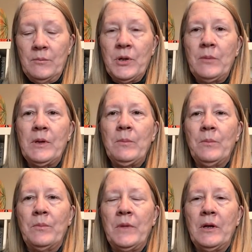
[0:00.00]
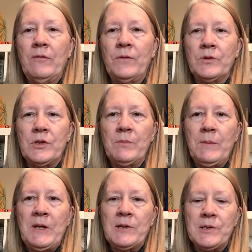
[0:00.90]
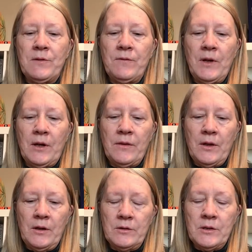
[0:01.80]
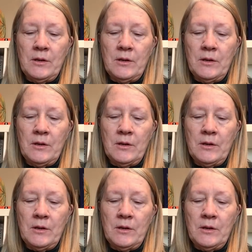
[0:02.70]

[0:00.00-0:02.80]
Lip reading: Probably helpful to me because of the fact that